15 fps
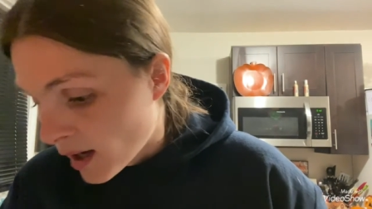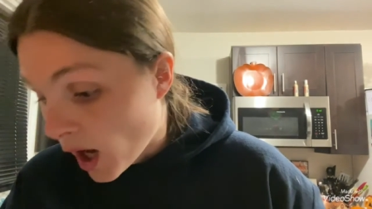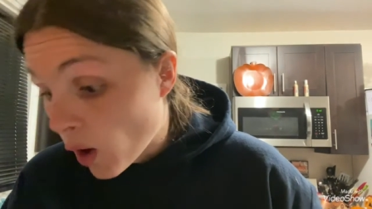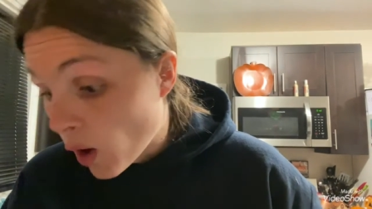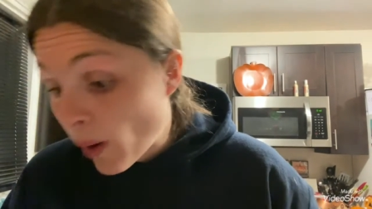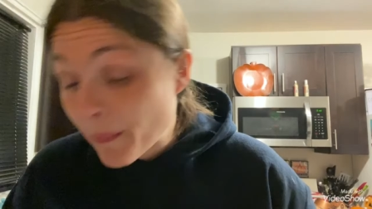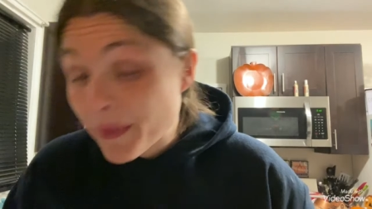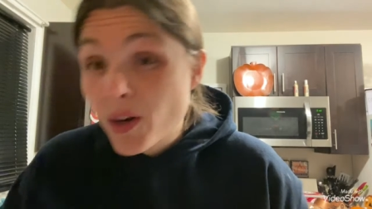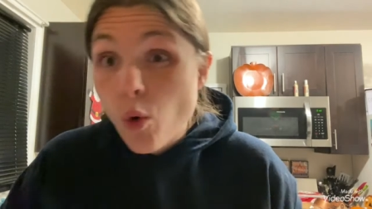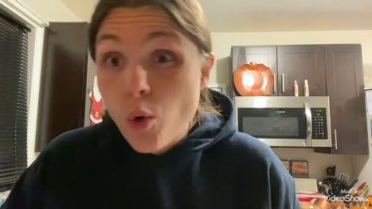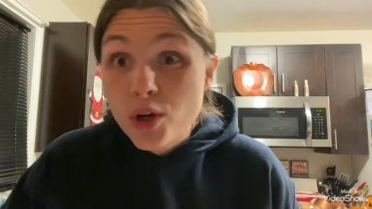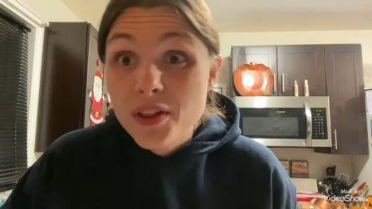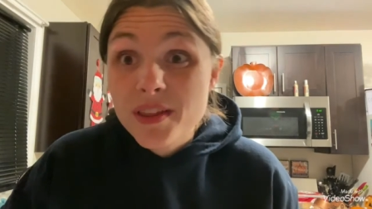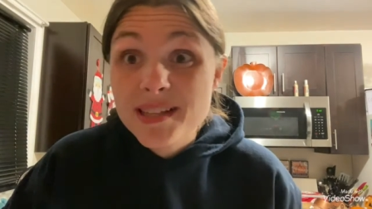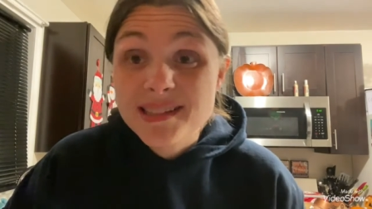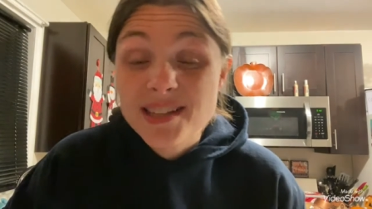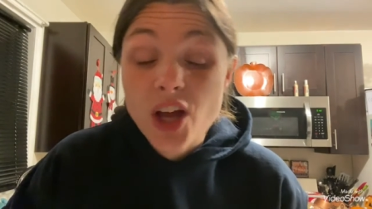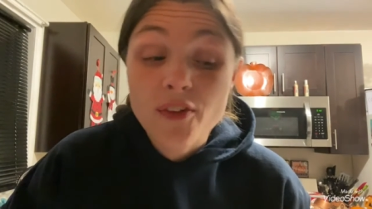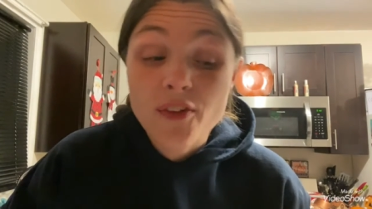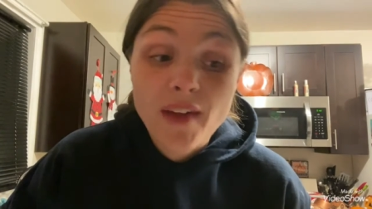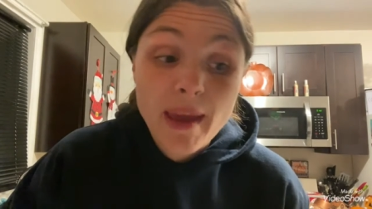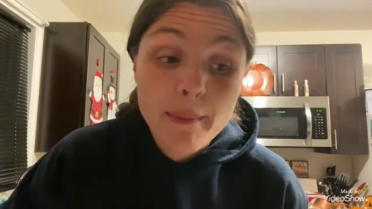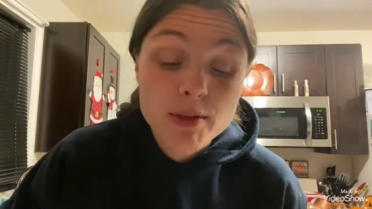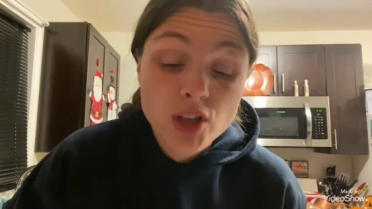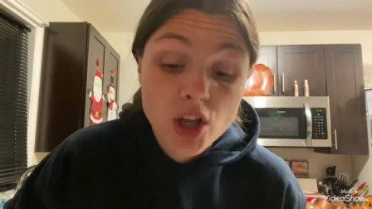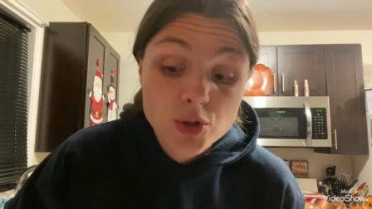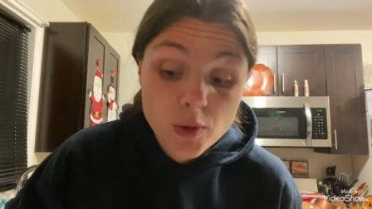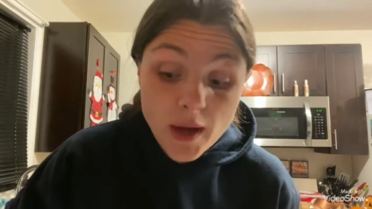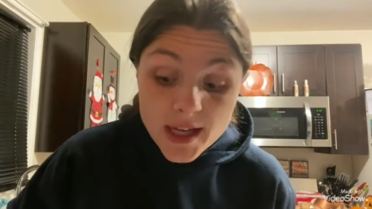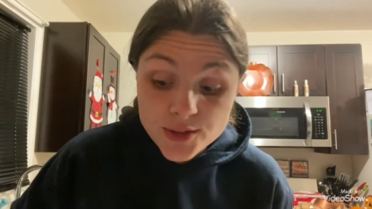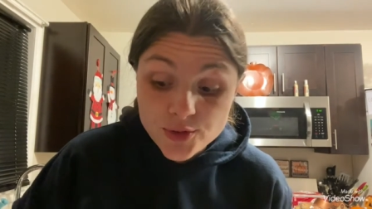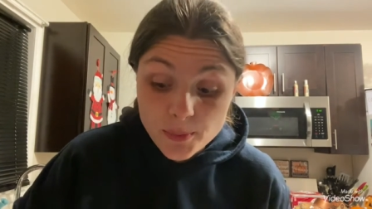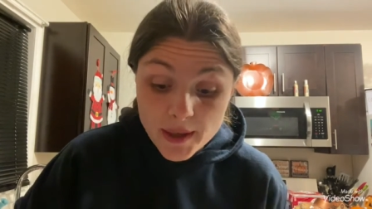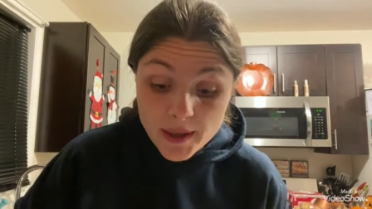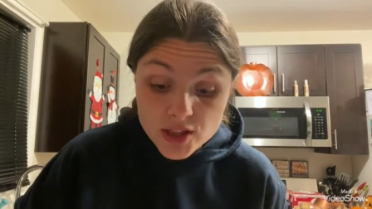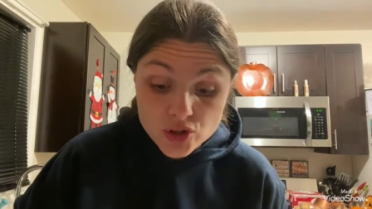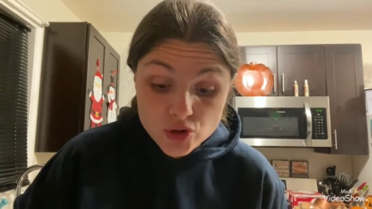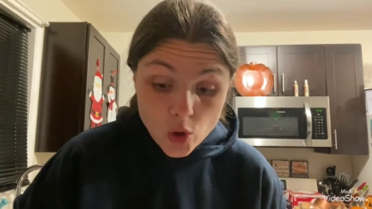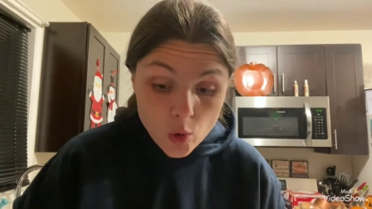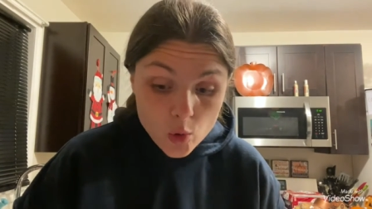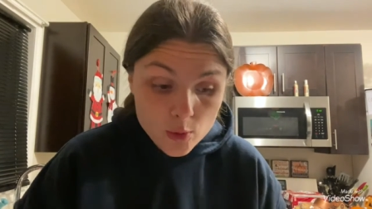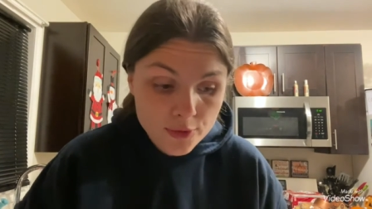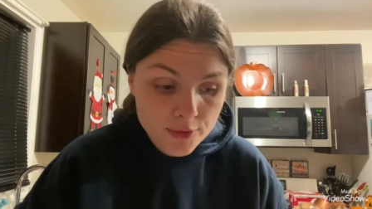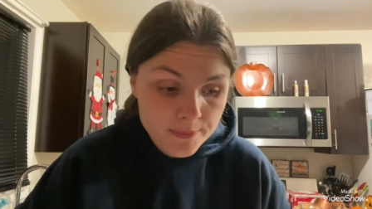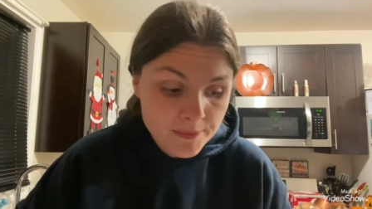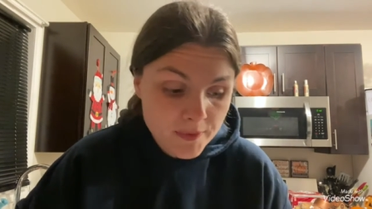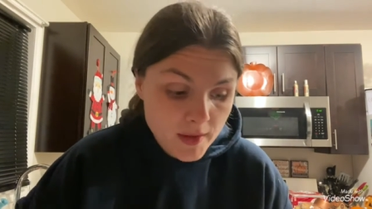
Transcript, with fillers: Oh, I'm gonna order this thing off Amazon, you guys, for my stove.